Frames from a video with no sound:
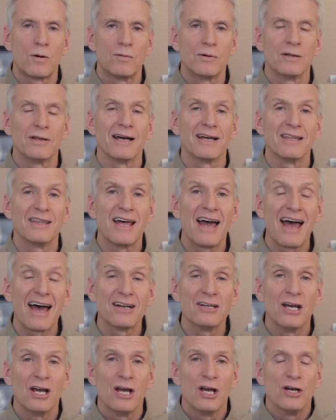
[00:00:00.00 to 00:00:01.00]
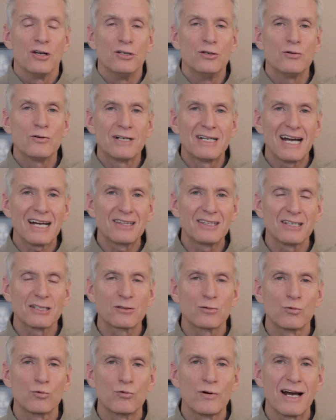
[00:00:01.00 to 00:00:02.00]
Like that. You get
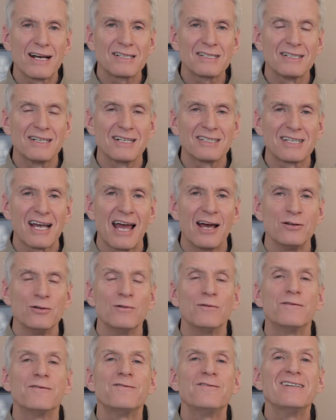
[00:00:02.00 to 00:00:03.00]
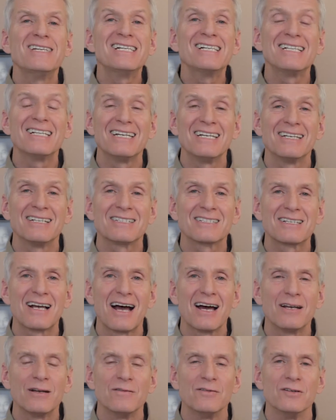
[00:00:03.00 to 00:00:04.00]
this resonance and you feel it
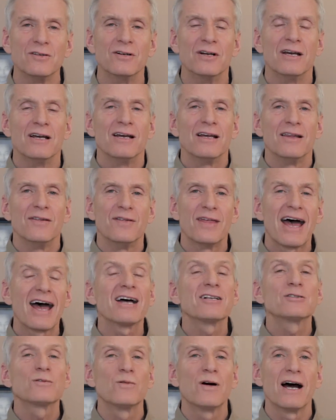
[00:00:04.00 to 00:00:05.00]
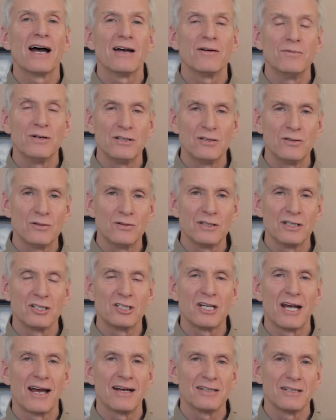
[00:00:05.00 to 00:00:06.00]
inside of you. That's why we do the
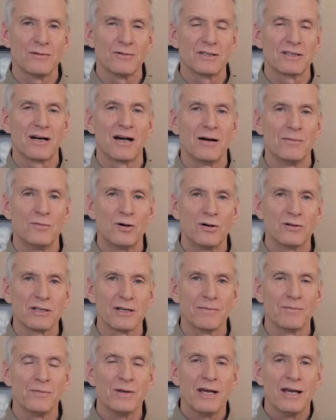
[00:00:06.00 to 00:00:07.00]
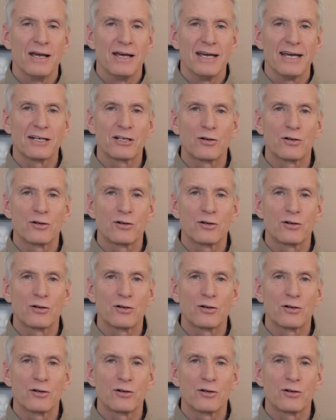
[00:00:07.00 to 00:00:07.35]
chanting with the harmonium. It